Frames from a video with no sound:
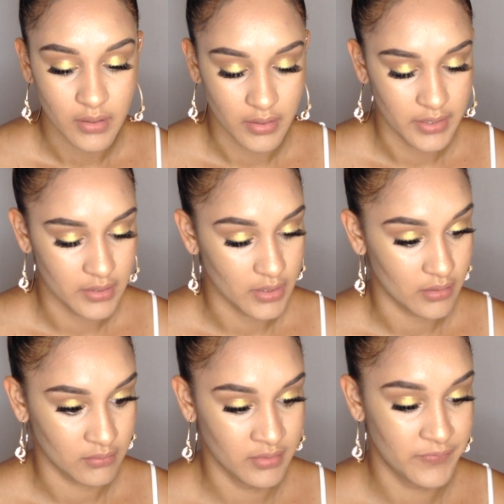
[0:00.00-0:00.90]
And
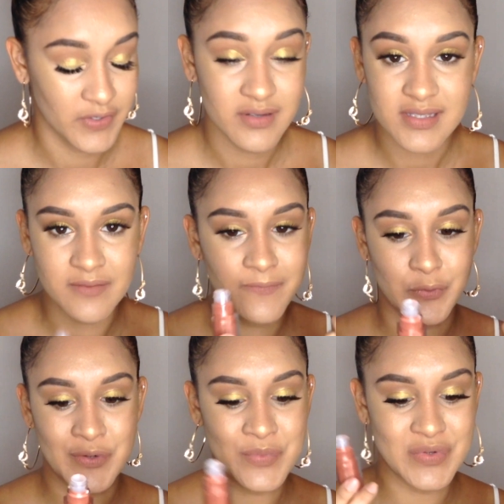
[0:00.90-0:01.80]
first and
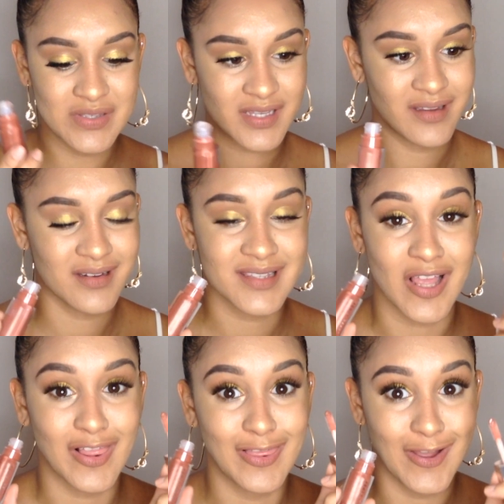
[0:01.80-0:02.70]
foremost, it is
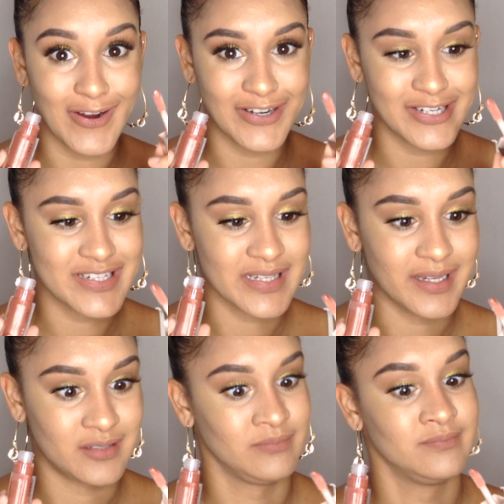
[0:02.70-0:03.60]
large,
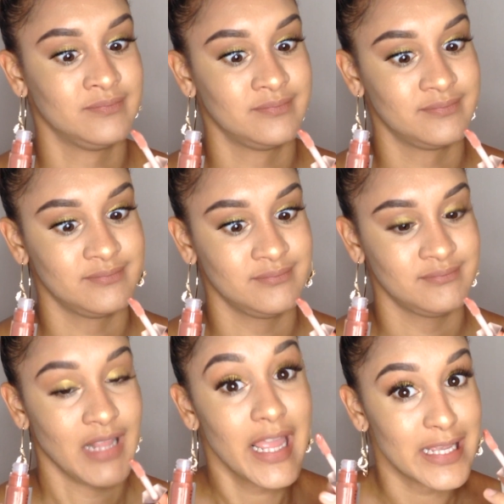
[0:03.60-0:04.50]
like
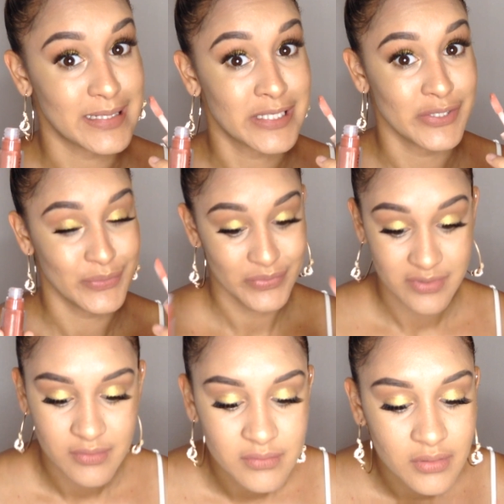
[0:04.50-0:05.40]
it's
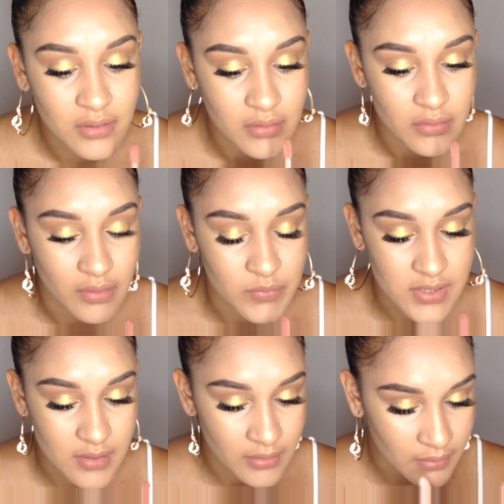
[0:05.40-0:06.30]
huge. So I'm
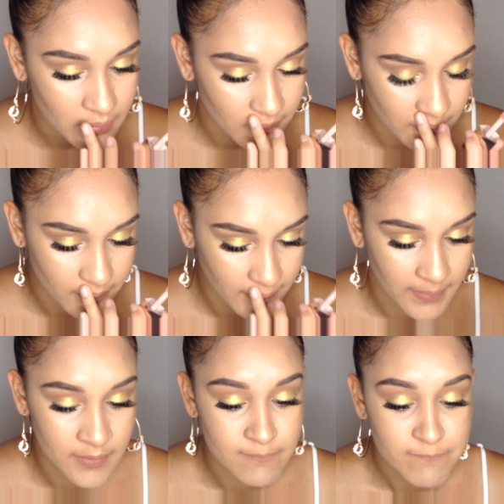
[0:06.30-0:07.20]
just gonna
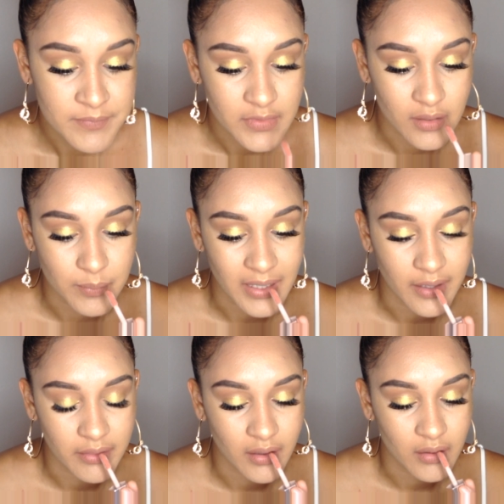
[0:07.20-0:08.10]

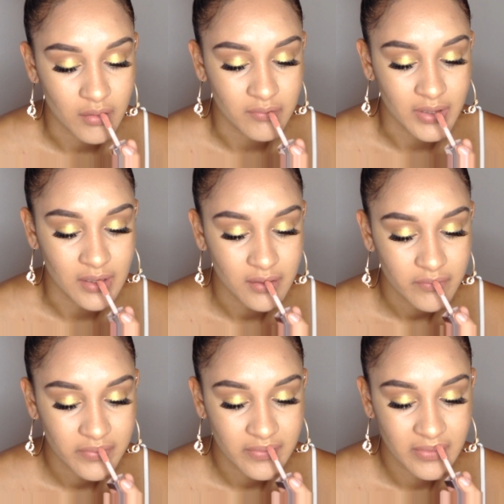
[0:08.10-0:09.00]
apply that on my
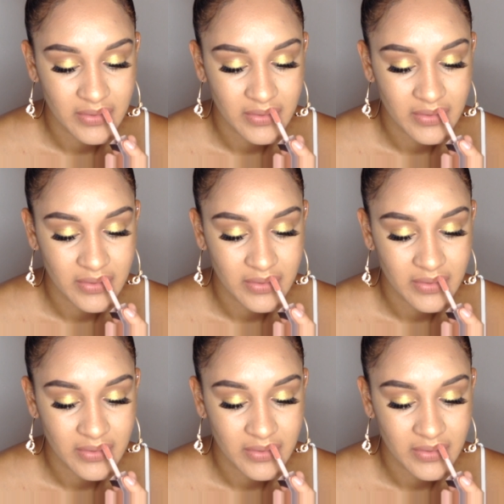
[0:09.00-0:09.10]
lips.